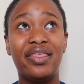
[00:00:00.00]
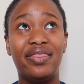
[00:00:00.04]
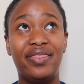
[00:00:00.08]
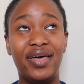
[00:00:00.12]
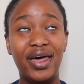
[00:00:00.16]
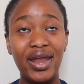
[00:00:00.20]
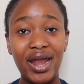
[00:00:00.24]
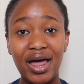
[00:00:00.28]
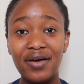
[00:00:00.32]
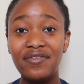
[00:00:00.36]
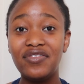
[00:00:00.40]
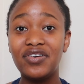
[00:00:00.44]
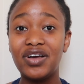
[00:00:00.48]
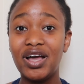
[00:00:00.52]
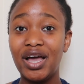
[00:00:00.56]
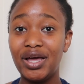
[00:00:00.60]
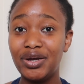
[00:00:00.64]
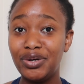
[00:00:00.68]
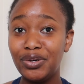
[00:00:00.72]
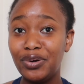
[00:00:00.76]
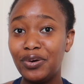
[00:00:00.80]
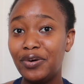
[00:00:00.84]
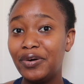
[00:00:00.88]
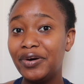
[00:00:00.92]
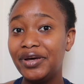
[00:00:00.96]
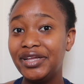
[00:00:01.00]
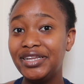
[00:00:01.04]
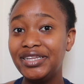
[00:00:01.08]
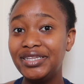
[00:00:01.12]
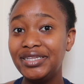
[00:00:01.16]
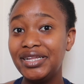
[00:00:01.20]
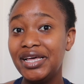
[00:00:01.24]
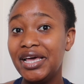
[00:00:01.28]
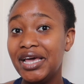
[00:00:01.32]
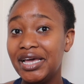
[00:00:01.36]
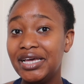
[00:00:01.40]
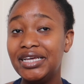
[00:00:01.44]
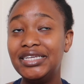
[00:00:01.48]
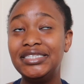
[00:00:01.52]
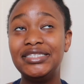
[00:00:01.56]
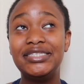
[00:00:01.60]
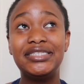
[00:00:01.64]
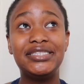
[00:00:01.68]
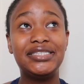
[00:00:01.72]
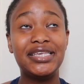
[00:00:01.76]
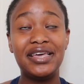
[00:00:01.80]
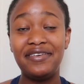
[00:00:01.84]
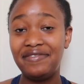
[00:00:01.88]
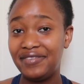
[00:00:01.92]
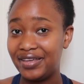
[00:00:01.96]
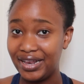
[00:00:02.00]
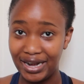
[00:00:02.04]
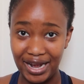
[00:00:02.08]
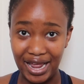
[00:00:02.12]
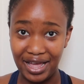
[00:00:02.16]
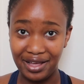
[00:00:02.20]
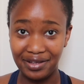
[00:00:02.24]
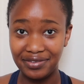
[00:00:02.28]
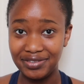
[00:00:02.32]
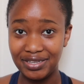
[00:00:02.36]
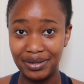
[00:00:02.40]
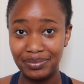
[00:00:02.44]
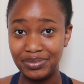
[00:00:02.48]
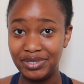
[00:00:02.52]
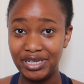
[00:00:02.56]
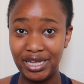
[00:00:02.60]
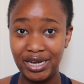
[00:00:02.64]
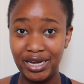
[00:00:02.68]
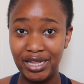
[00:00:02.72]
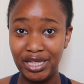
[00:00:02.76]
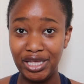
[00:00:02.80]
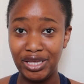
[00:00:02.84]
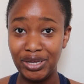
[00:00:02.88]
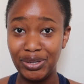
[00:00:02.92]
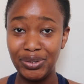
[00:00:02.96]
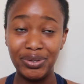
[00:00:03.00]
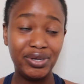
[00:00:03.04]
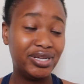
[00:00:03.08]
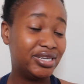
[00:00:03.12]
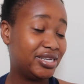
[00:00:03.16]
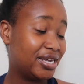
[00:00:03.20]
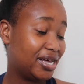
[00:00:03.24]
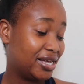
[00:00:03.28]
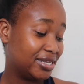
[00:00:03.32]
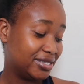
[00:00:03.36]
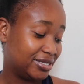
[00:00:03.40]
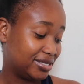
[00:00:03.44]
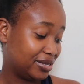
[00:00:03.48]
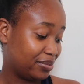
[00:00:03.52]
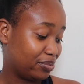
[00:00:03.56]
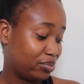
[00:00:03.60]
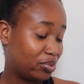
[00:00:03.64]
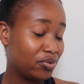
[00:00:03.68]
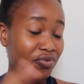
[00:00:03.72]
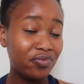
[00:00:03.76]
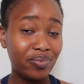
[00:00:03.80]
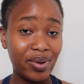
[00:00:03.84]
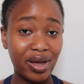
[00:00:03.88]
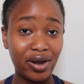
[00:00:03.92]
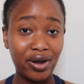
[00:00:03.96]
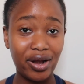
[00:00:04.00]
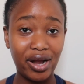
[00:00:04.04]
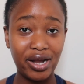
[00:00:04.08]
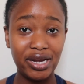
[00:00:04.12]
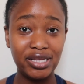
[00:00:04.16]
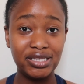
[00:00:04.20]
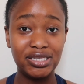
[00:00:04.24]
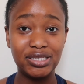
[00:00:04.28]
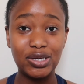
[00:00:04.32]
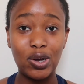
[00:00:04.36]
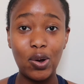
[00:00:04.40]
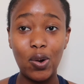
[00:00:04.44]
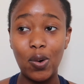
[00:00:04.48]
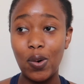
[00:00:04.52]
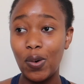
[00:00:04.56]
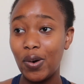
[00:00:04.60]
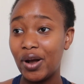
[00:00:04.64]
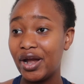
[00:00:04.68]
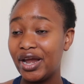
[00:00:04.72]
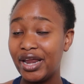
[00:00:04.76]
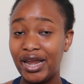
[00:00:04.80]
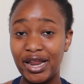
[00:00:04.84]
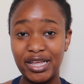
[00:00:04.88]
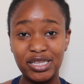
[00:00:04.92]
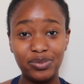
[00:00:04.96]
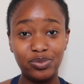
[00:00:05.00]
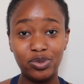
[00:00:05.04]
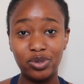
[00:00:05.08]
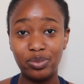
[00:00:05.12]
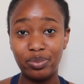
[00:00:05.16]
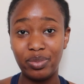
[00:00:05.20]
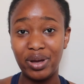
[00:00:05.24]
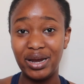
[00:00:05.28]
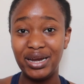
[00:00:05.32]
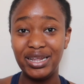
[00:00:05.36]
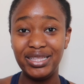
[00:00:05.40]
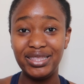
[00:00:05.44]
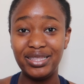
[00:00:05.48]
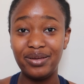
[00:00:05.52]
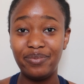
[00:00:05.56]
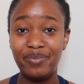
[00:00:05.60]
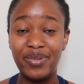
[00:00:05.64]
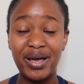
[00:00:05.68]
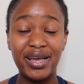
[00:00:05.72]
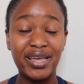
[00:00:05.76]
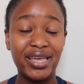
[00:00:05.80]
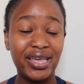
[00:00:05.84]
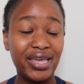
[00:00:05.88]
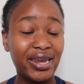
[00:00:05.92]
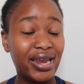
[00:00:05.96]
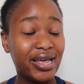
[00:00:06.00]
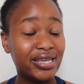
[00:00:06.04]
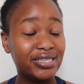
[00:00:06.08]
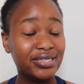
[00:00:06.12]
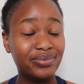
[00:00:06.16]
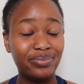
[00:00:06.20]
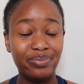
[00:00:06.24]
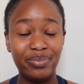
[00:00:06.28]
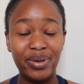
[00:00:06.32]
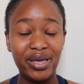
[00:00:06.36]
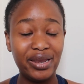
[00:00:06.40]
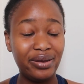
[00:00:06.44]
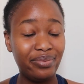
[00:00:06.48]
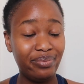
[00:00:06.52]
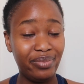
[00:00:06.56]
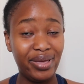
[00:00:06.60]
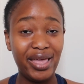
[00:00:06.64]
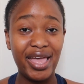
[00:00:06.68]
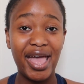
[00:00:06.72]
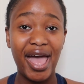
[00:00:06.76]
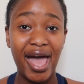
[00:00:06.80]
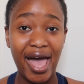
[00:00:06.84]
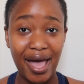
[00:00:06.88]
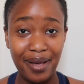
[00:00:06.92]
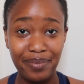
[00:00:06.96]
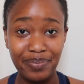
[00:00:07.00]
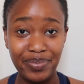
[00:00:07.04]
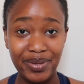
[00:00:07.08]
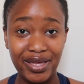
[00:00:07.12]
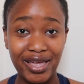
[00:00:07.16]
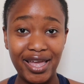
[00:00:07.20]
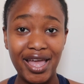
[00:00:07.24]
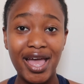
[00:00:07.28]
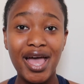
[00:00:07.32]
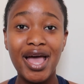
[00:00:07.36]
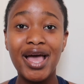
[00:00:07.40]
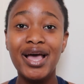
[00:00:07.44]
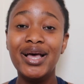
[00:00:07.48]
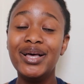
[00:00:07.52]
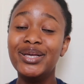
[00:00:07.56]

That avocado oil is saving lives. I'm telling you, it has improved my credit score. It has put money in the bank. It has made me happy.